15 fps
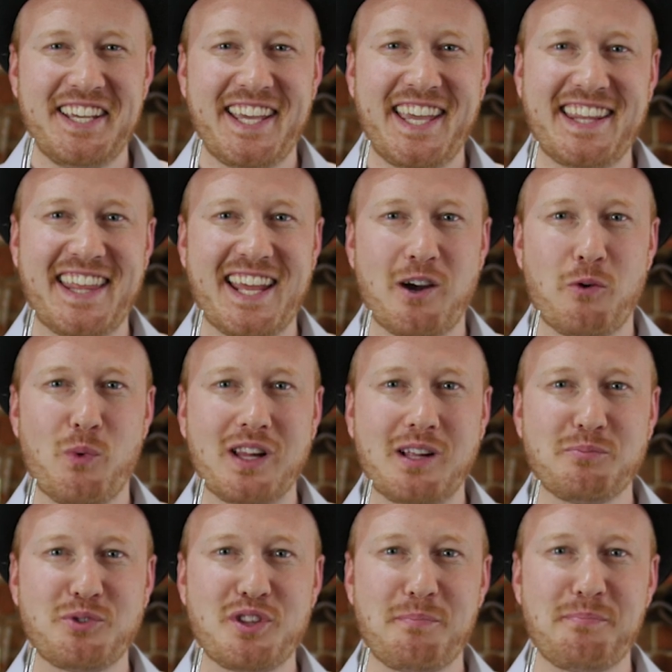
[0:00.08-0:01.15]
Hey there, welcome
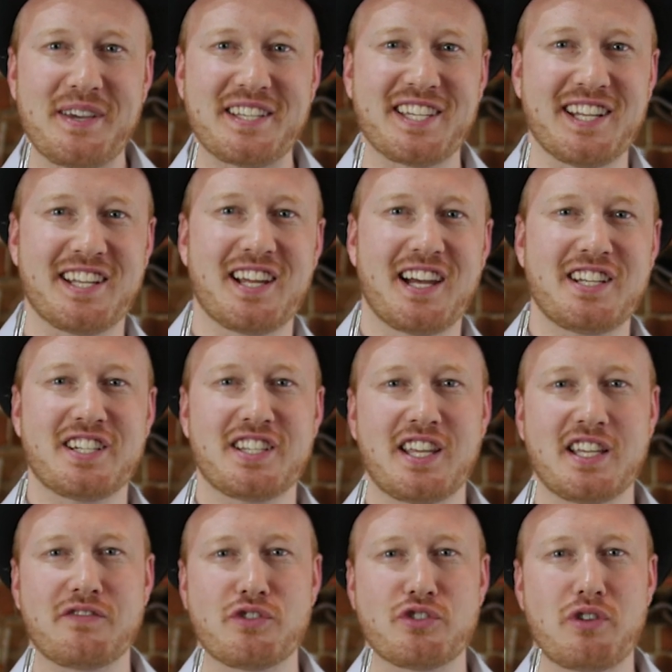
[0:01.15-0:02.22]
to The Mixing Touch.
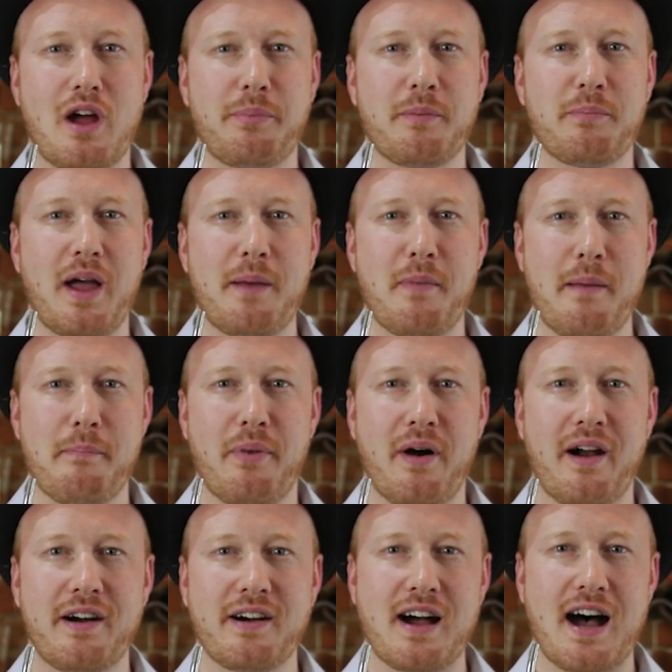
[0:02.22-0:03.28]
Thanks for dropping by my
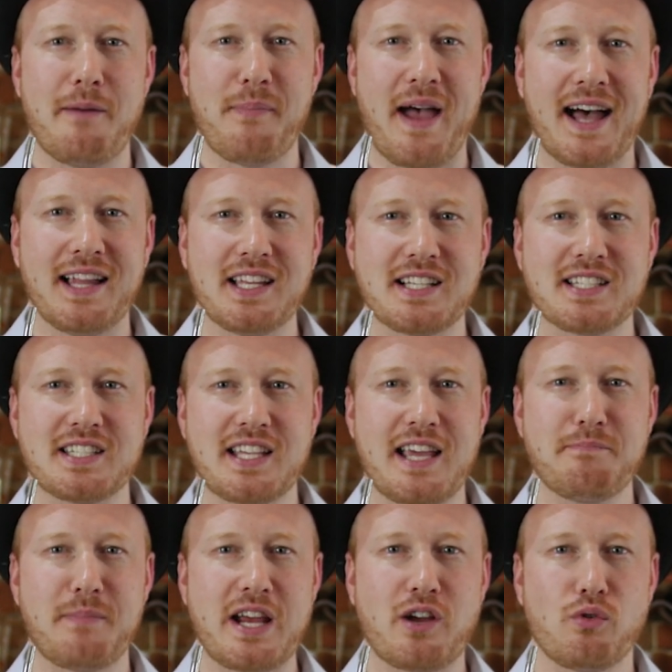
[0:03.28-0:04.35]
bar. I'm Alex,
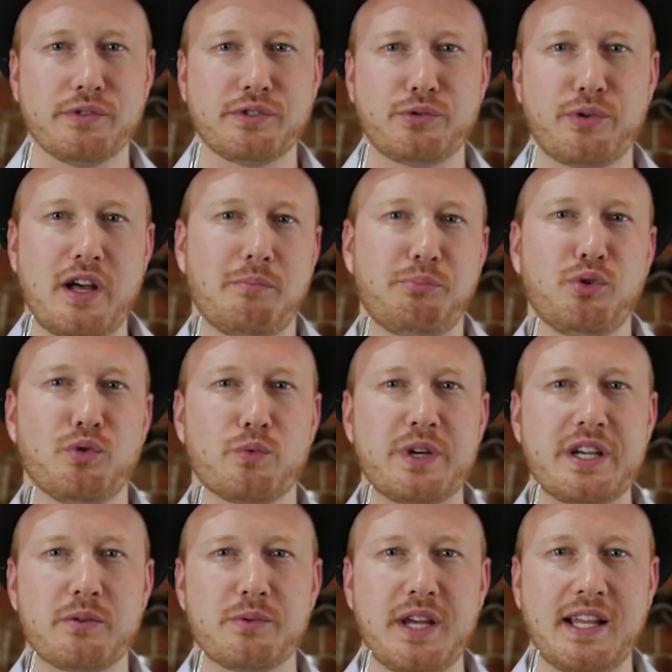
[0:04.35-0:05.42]
and my goal is to help you
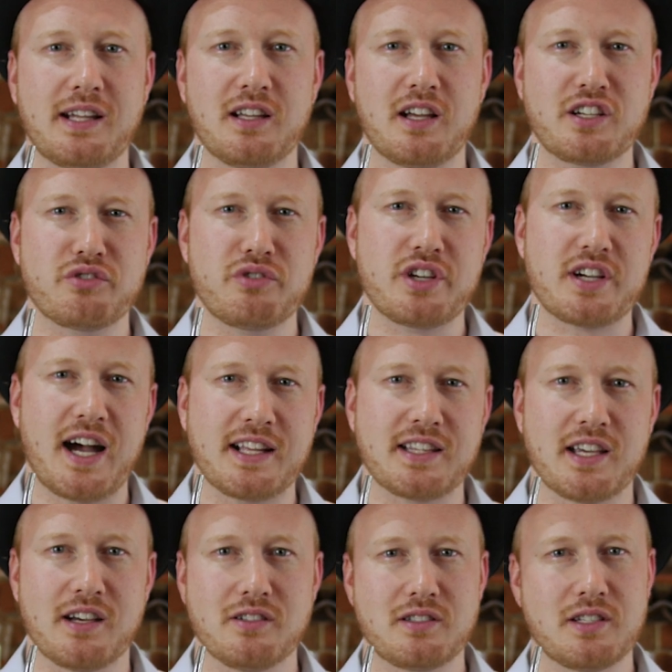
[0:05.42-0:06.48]
recreate luxury
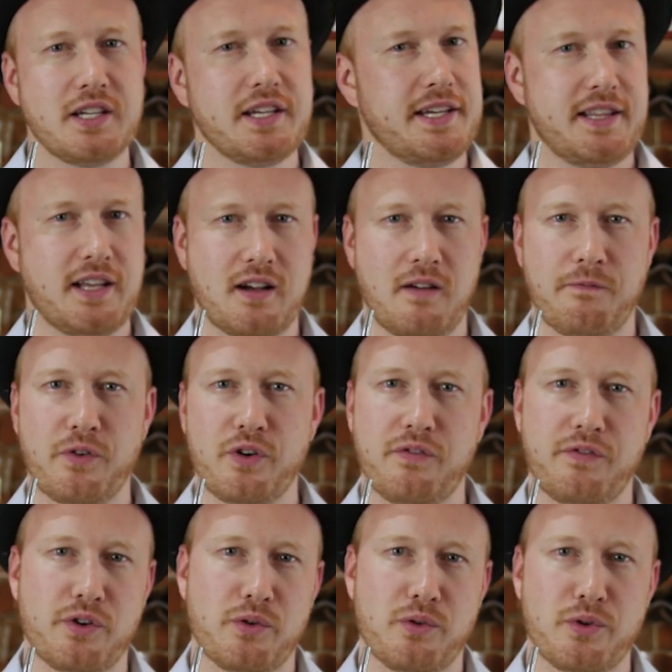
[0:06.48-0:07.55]
cocktails in the comfort of
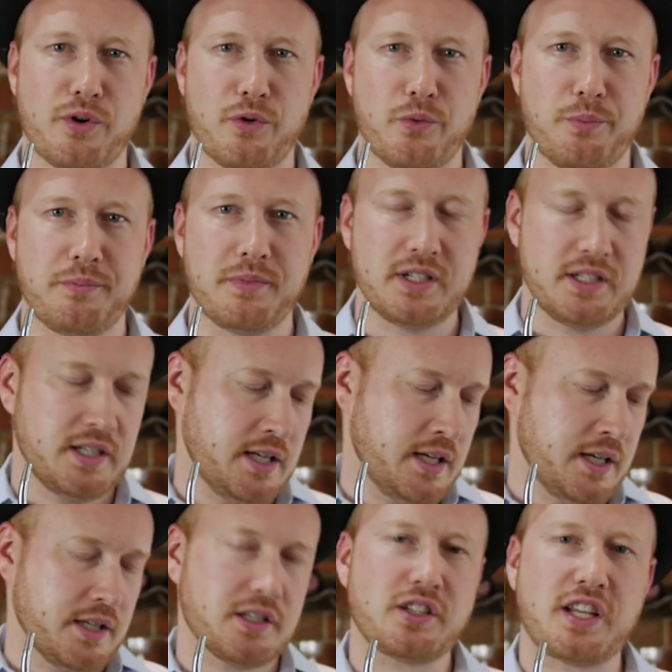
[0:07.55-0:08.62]
your own home.
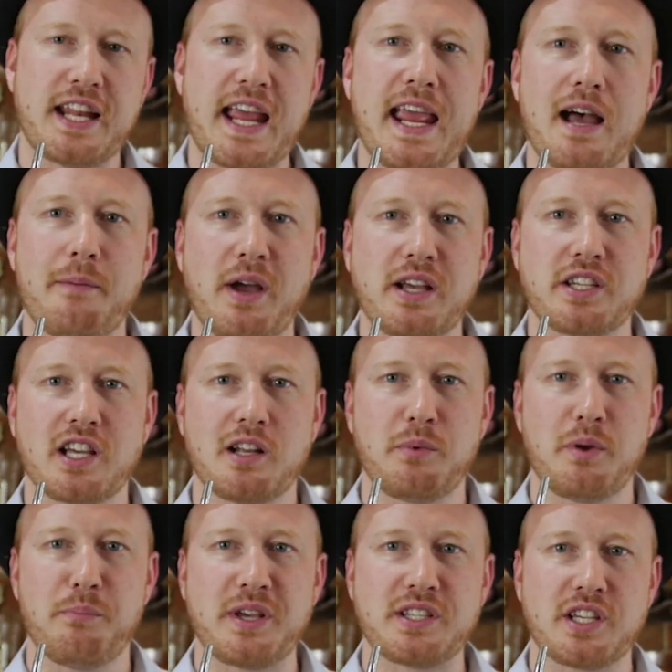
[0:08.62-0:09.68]
So today, I'm actually going to
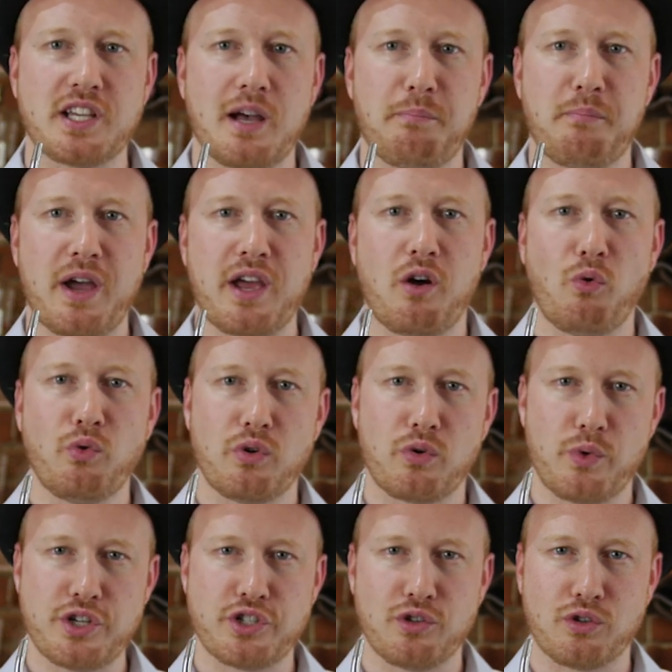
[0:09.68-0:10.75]
be mixing up my own
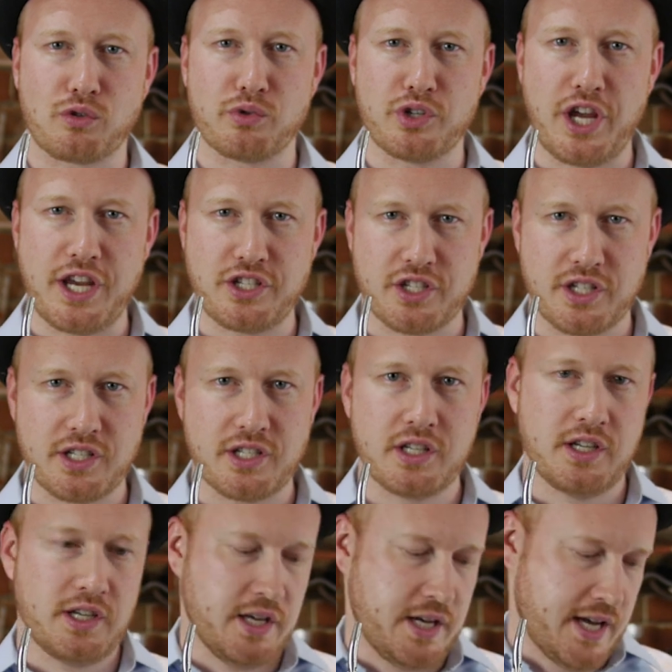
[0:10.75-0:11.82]
original creation,
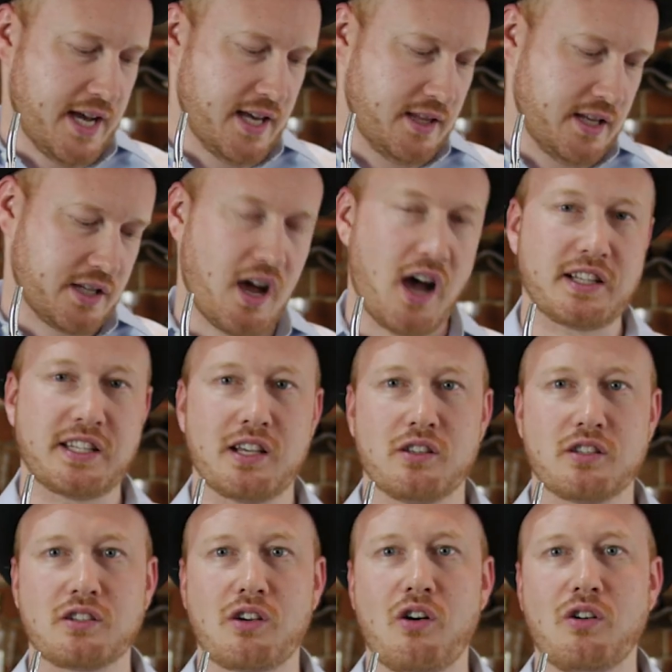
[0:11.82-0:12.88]
and this cocktail
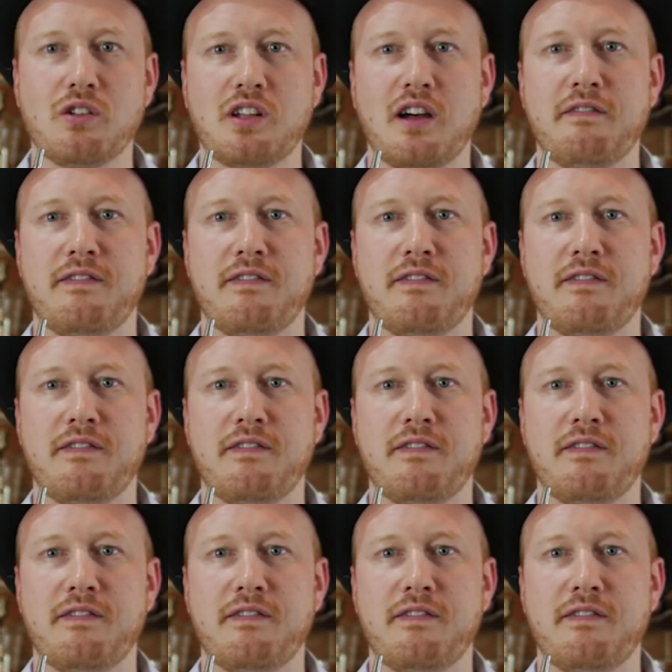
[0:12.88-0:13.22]
is called a